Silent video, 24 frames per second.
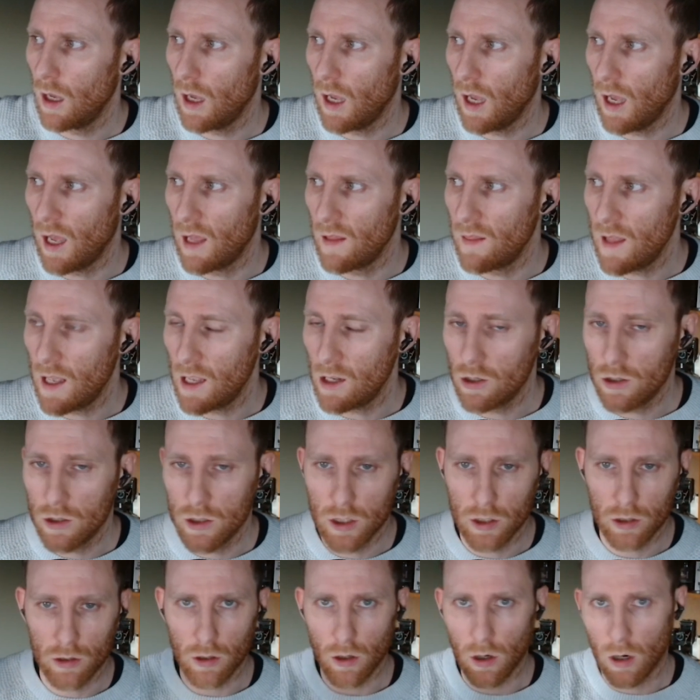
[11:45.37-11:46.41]
And then
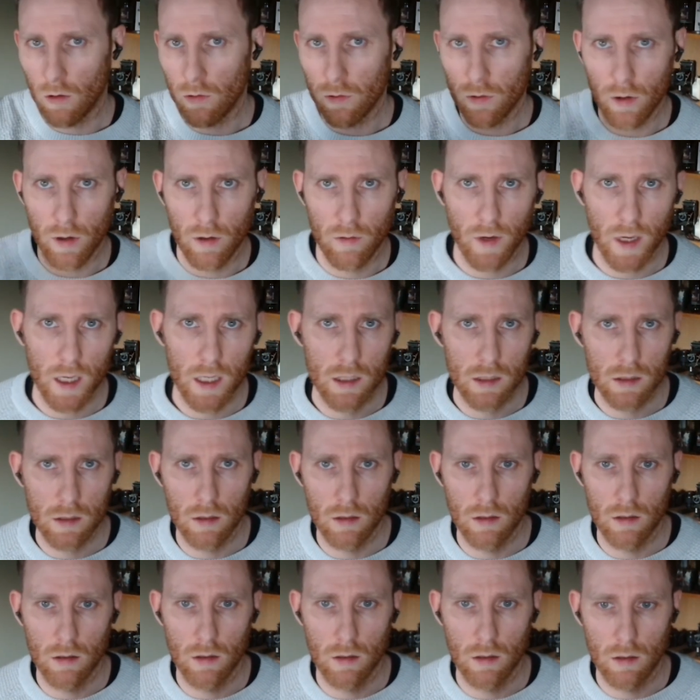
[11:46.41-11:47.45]
she's going to offer advice.
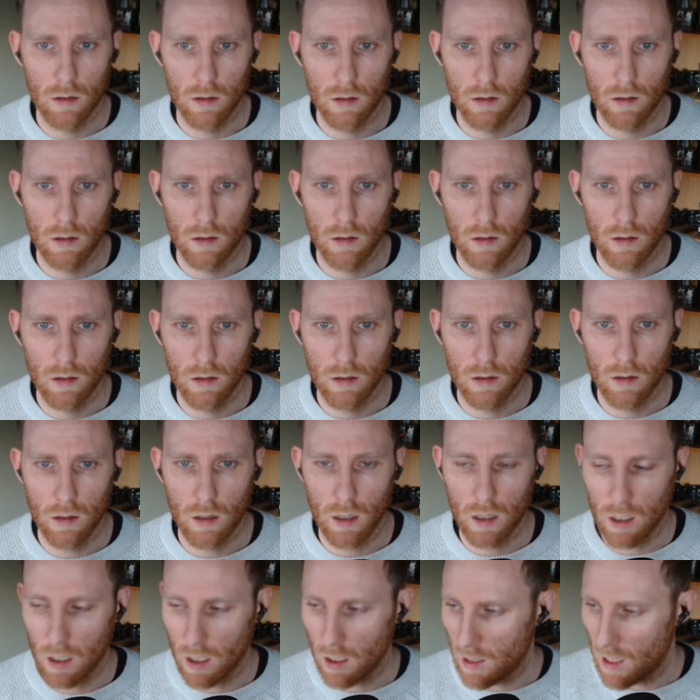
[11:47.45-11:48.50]

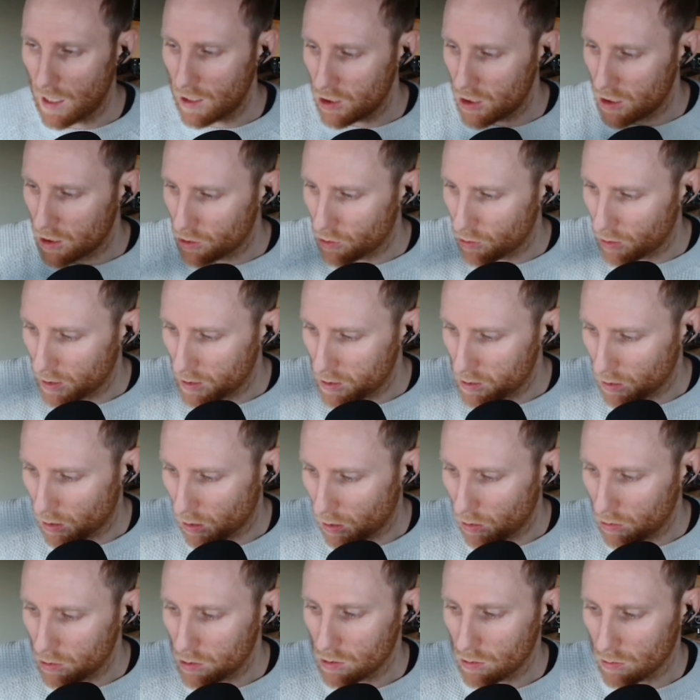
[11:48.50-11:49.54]
Right? And then she's going to
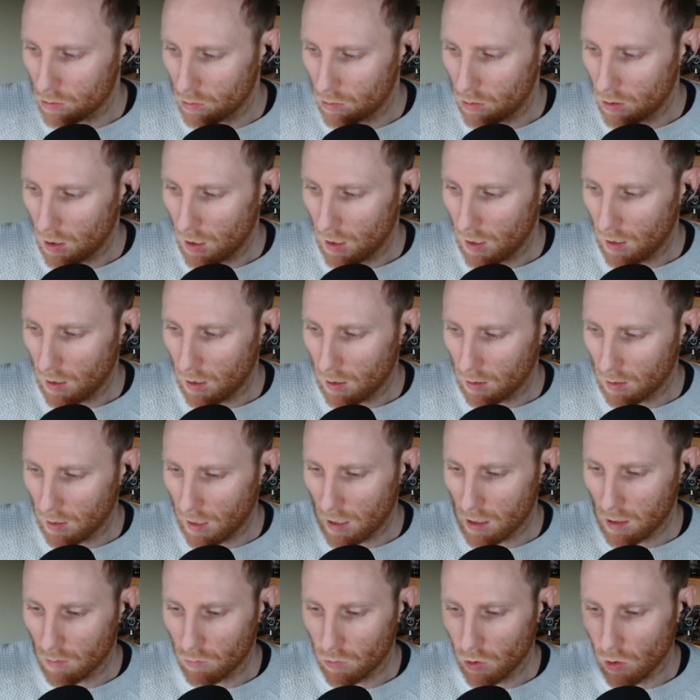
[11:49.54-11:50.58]
also
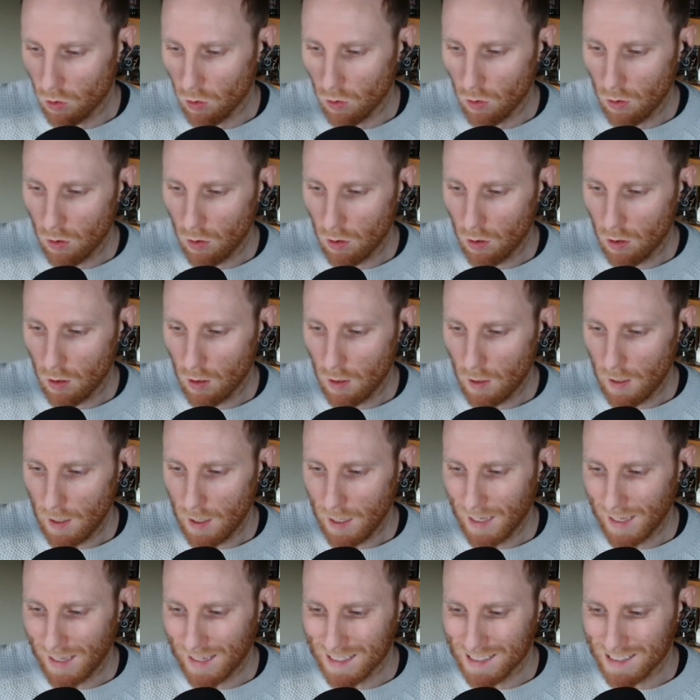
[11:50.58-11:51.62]
let them know
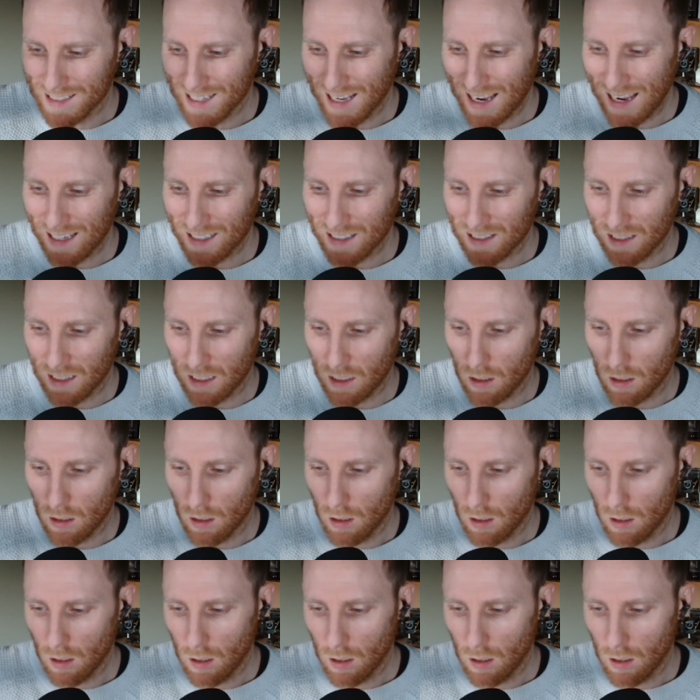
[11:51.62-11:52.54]
exactly